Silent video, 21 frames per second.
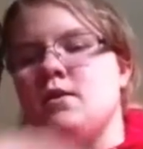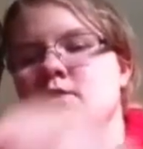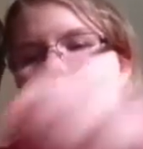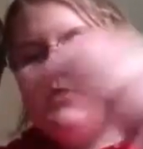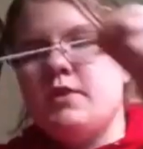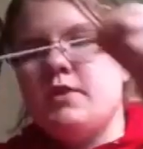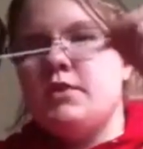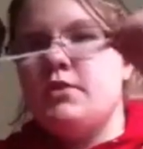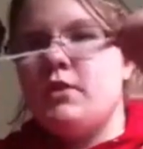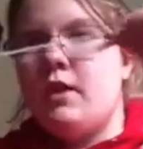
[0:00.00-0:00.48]

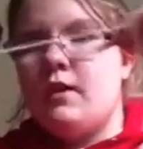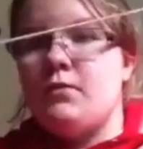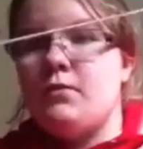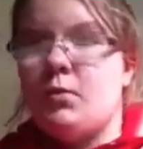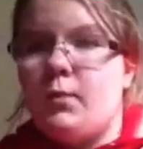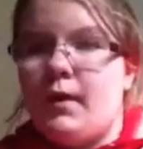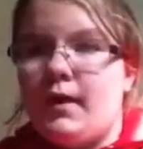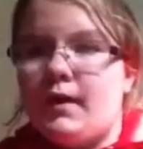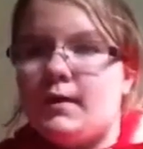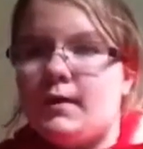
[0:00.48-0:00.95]
So then you have
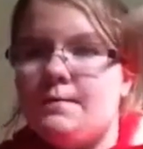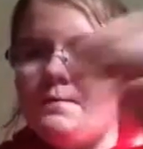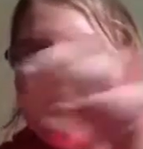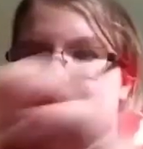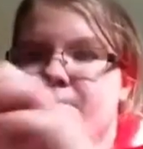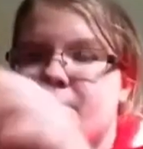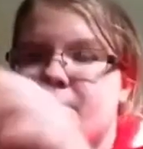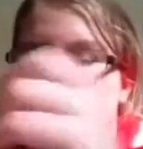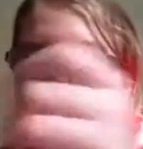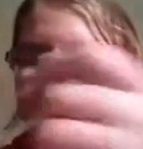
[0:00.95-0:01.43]
your wick,
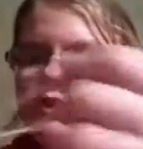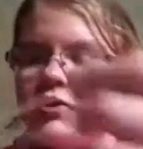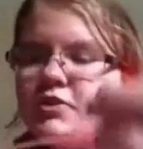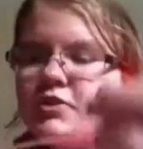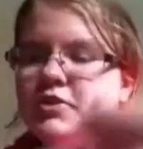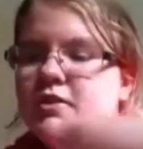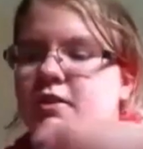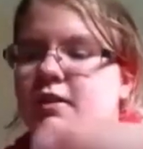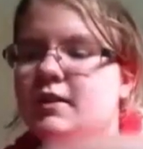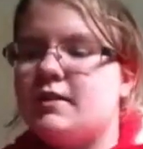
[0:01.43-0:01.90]
and you're
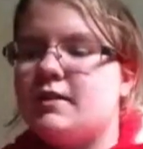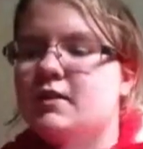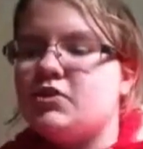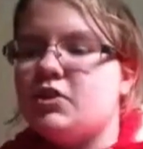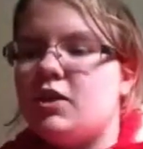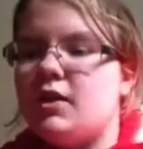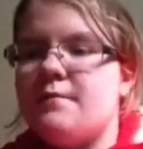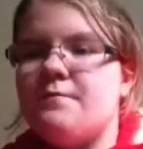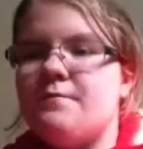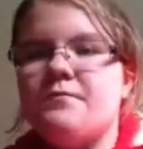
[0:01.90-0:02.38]
just going to let that
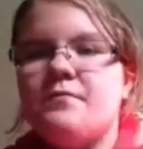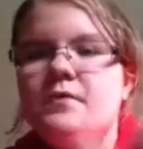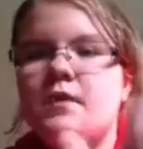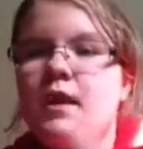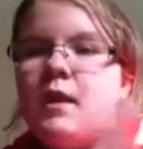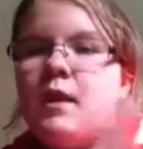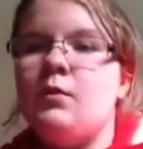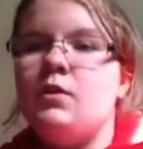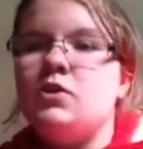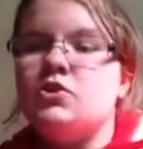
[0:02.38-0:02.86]
dry,
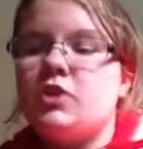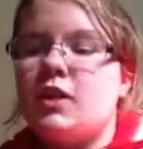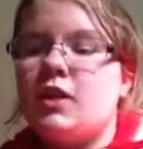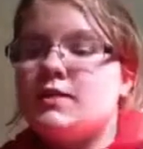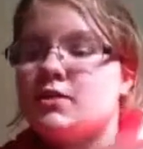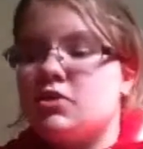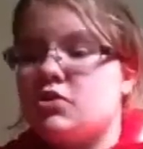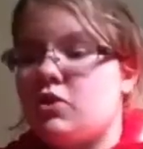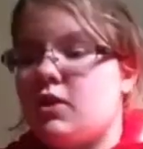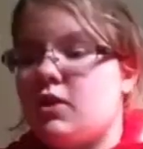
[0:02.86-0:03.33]
and when it
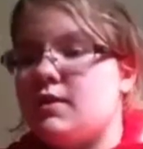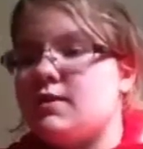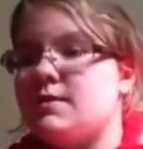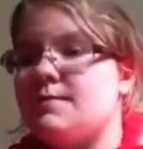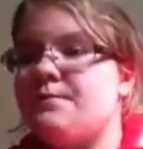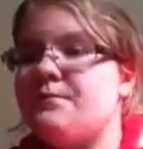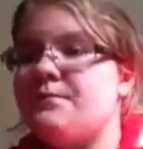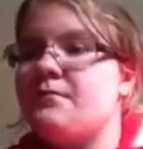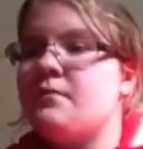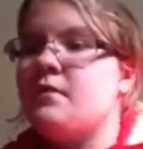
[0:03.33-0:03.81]
dries, it
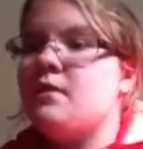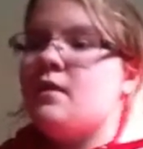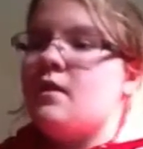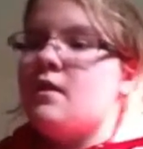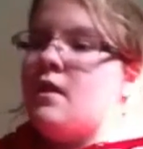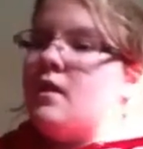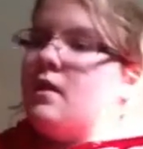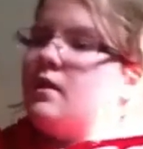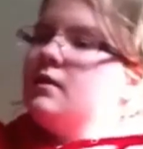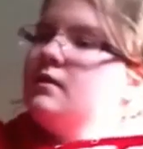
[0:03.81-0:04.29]
dries.
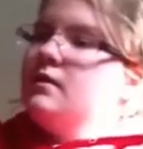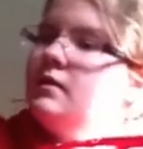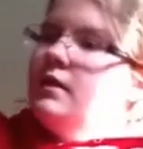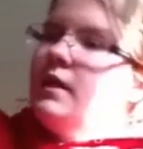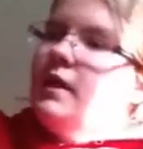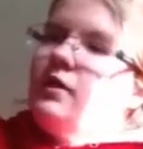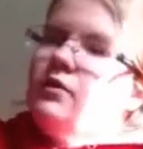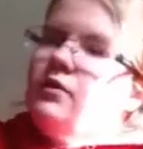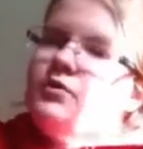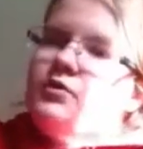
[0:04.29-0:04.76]

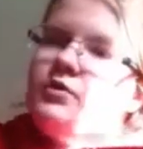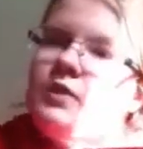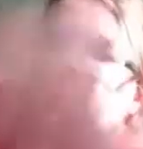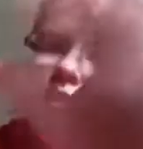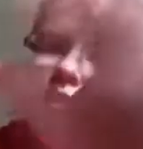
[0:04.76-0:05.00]
Now, you